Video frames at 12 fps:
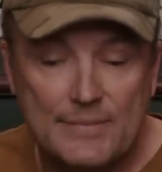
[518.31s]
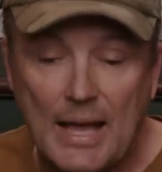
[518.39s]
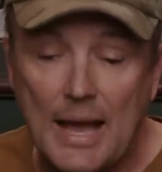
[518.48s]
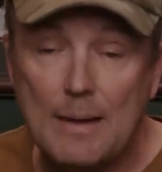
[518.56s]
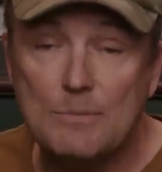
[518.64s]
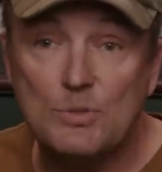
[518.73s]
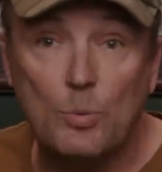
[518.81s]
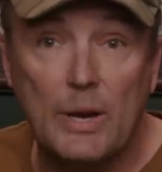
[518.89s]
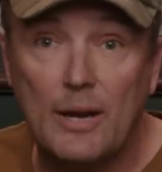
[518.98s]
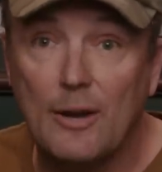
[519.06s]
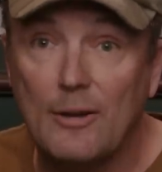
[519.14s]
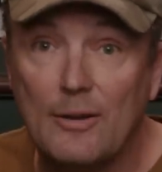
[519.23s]
times
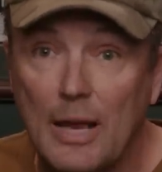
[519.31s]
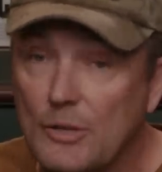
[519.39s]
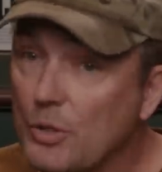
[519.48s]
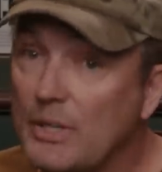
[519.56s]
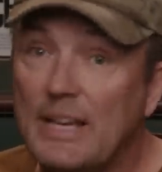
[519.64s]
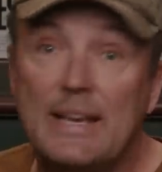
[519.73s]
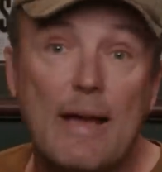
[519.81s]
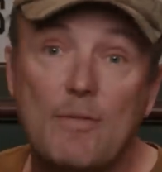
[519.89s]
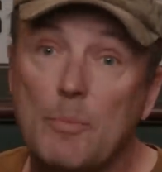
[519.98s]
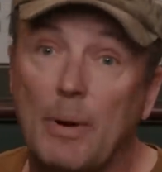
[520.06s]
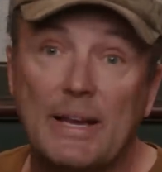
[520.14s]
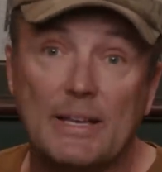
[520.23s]
where, and you need
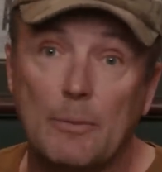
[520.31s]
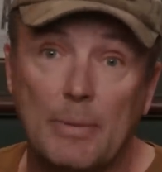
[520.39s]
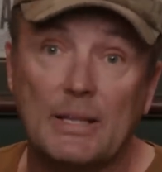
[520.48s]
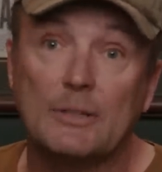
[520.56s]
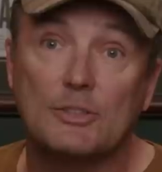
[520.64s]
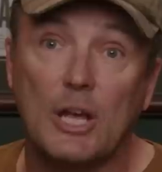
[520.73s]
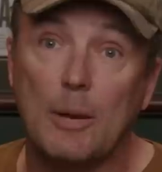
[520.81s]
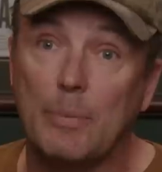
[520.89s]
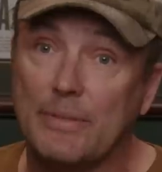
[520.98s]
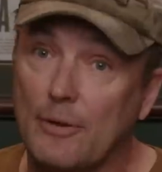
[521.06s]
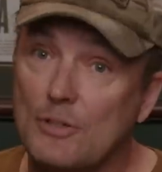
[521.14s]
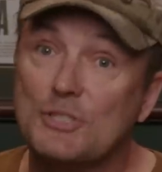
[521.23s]
everybody in the military,
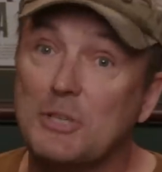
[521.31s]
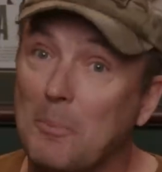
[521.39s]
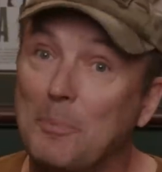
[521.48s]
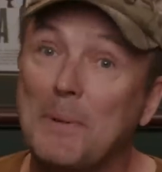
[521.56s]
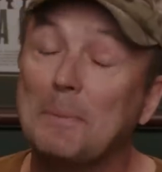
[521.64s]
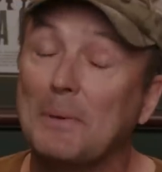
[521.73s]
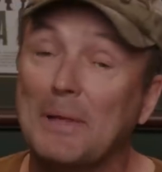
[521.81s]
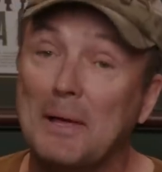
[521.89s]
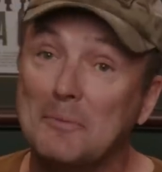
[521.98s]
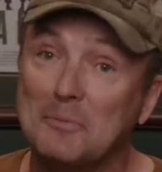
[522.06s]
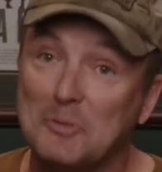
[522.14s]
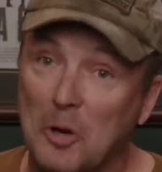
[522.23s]
but there are some people
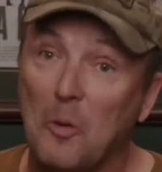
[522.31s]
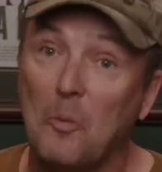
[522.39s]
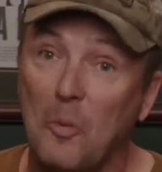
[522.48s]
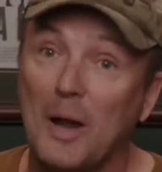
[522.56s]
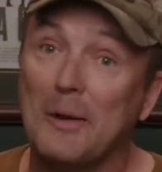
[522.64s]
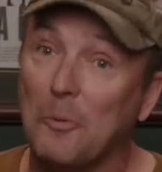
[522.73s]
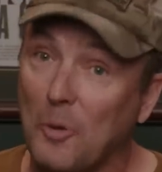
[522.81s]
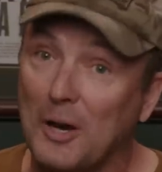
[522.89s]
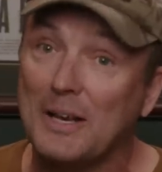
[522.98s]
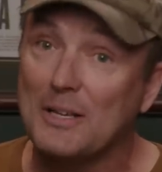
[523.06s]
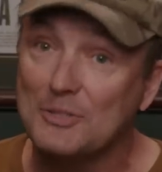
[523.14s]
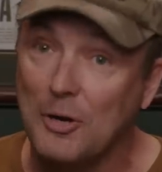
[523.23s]
that don't want to
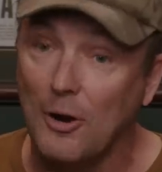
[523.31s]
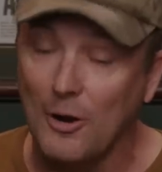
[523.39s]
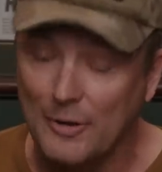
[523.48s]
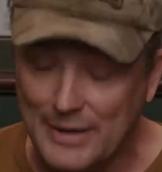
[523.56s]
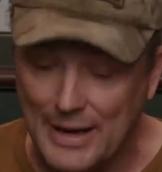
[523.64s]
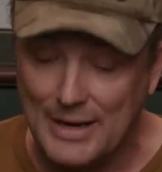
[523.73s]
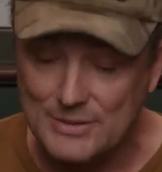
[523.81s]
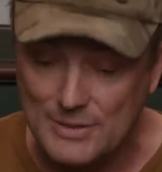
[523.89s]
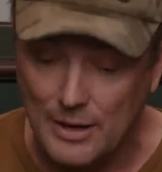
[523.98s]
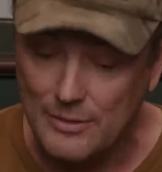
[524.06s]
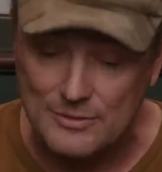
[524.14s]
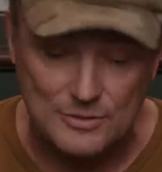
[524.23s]
work as hard as
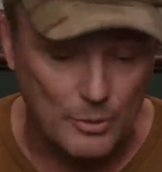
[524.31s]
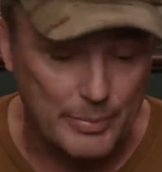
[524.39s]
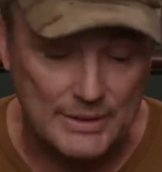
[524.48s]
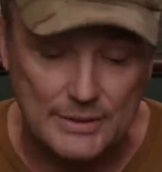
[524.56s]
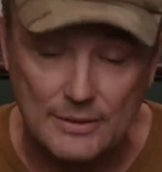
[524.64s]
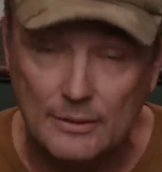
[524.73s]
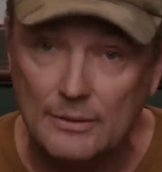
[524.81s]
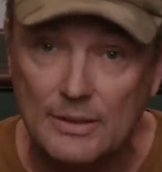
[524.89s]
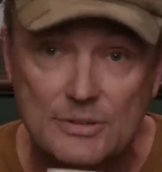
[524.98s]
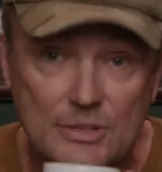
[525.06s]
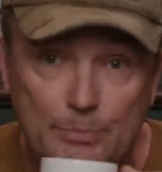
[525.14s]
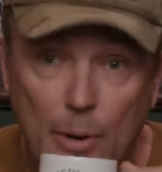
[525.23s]
others. No big deal.
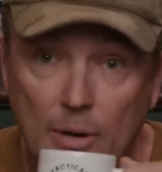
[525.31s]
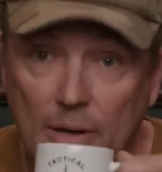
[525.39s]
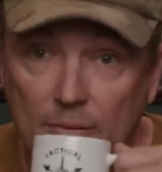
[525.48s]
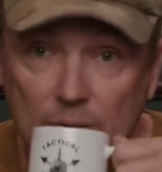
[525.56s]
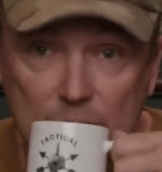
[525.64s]
That's just part of